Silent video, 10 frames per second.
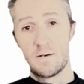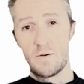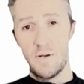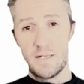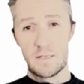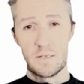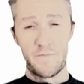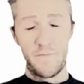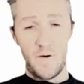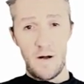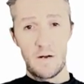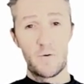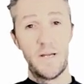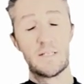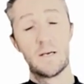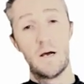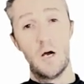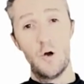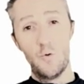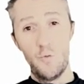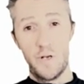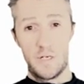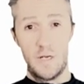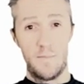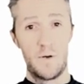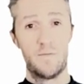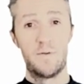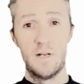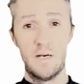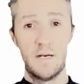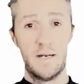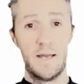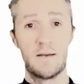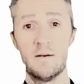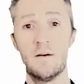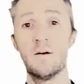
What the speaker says: creates a far greater ownership of learning